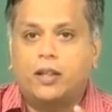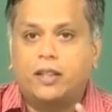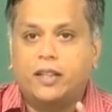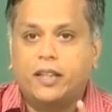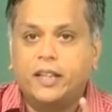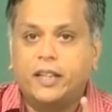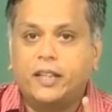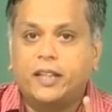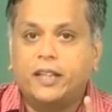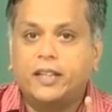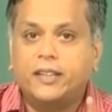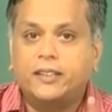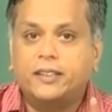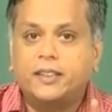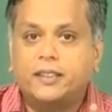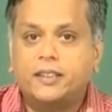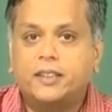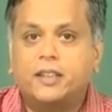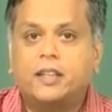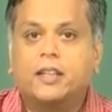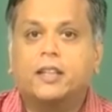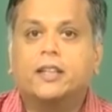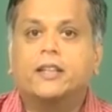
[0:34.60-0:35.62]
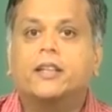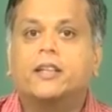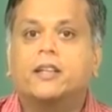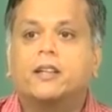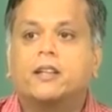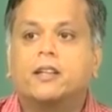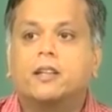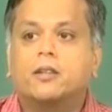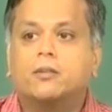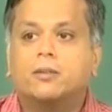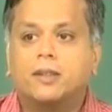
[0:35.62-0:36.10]
decreases
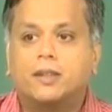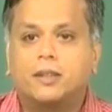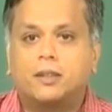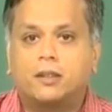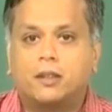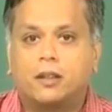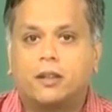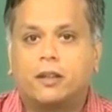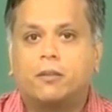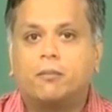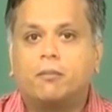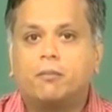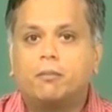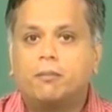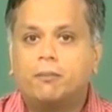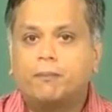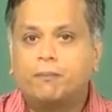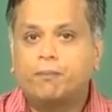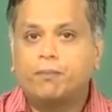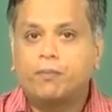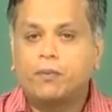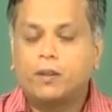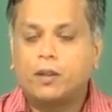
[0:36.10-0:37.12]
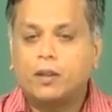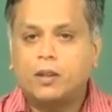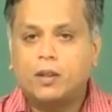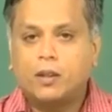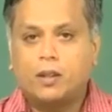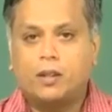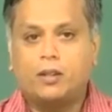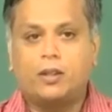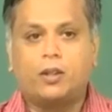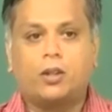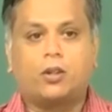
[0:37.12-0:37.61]
linearly with time
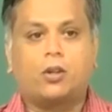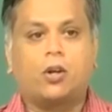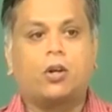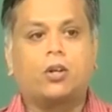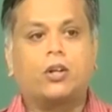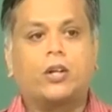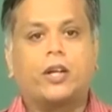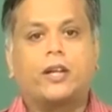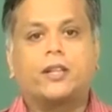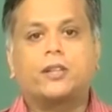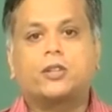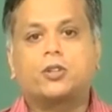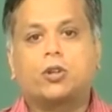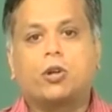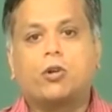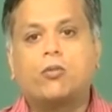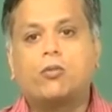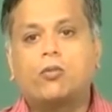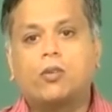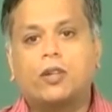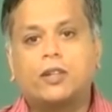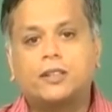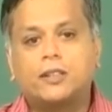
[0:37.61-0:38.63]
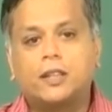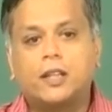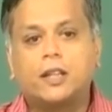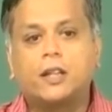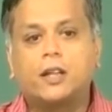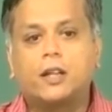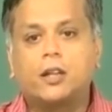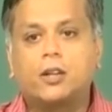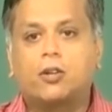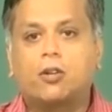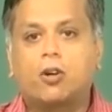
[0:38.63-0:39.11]
in the context of a
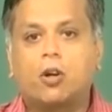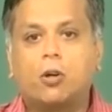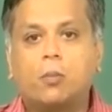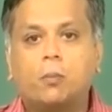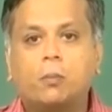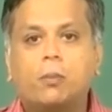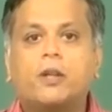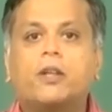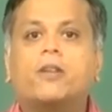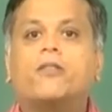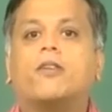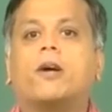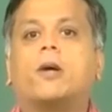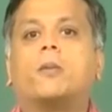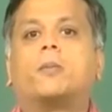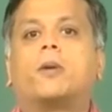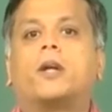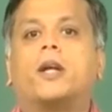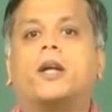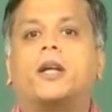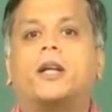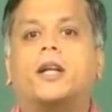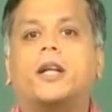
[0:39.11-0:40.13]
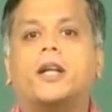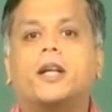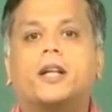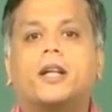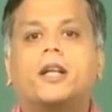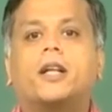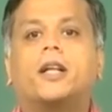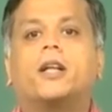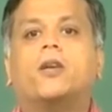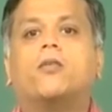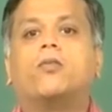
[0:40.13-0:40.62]
single drop evaporating in
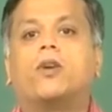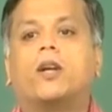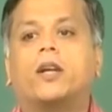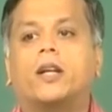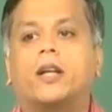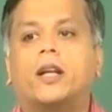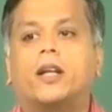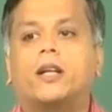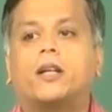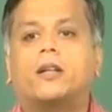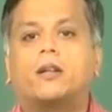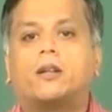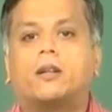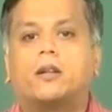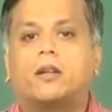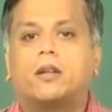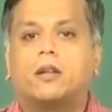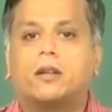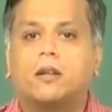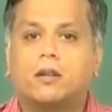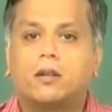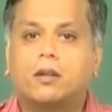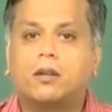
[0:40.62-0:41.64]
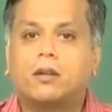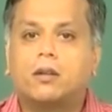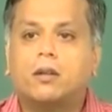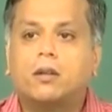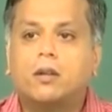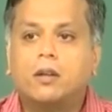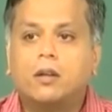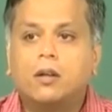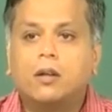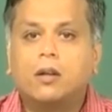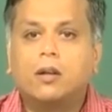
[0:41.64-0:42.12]
an infinite
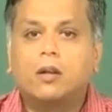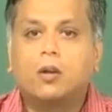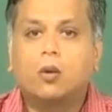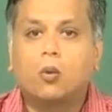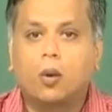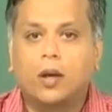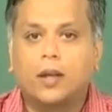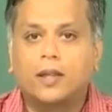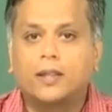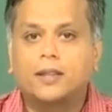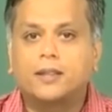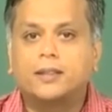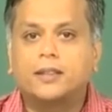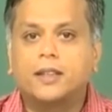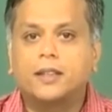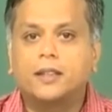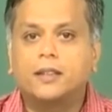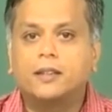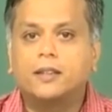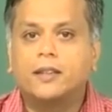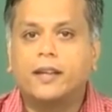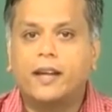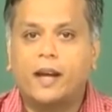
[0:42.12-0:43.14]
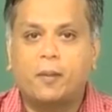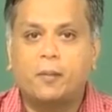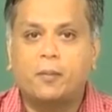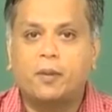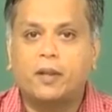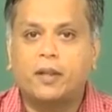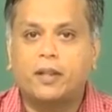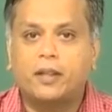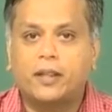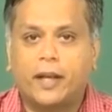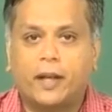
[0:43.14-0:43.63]
quiescent
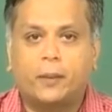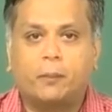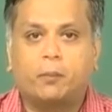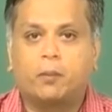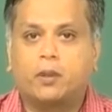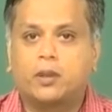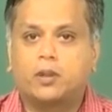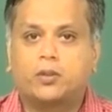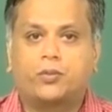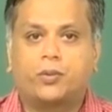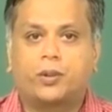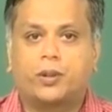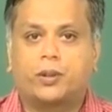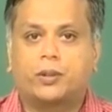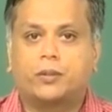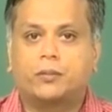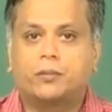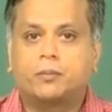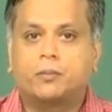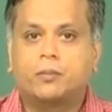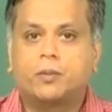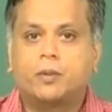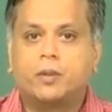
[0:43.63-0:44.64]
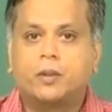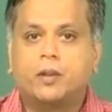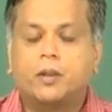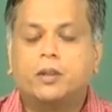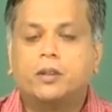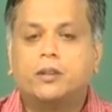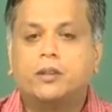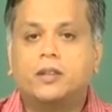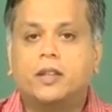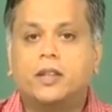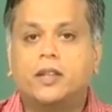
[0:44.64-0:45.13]
ambient atmosphere,
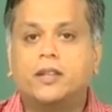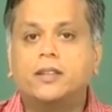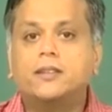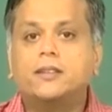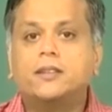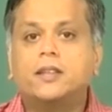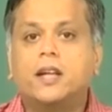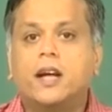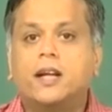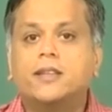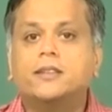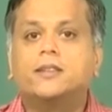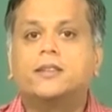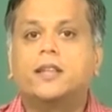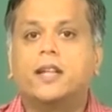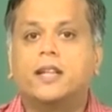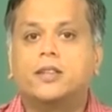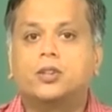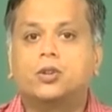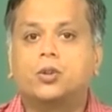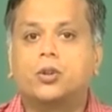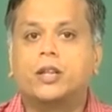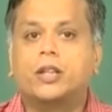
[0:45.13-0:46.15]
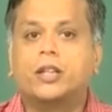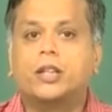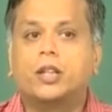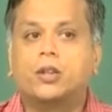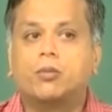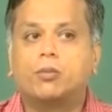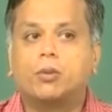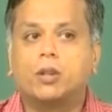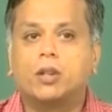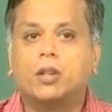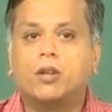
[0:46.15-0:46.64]
that is
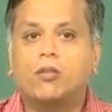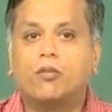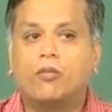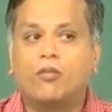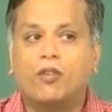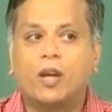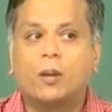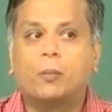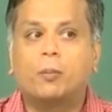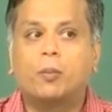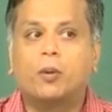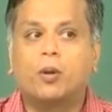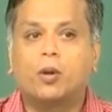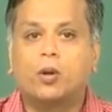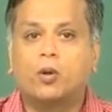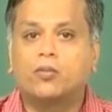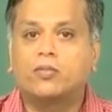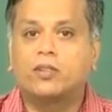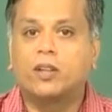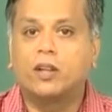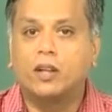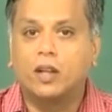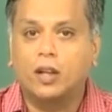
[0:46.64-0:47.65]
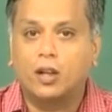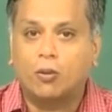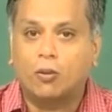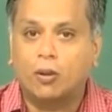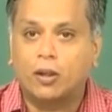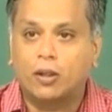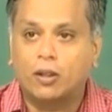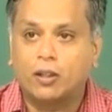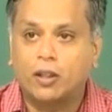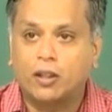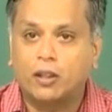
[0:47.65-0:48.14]
unsaturated with the vapor of the
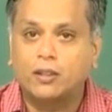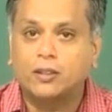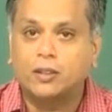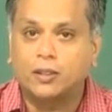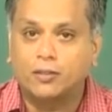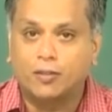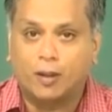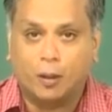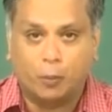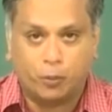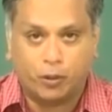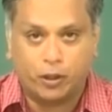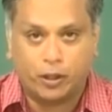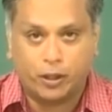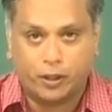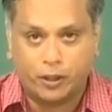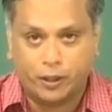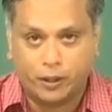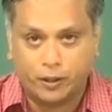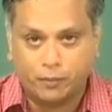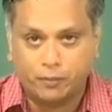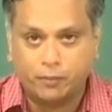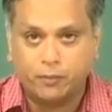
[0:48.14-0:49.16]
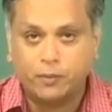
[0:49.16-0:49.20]
liquid that is evaporating.